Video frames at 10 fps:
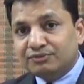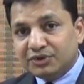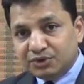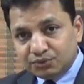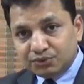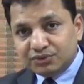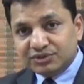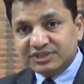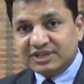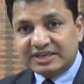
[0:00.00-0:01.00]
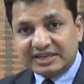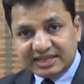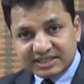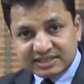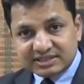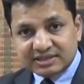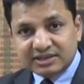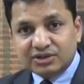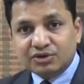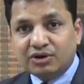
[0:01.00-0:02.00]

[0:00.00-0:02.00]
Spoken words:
We do certain tests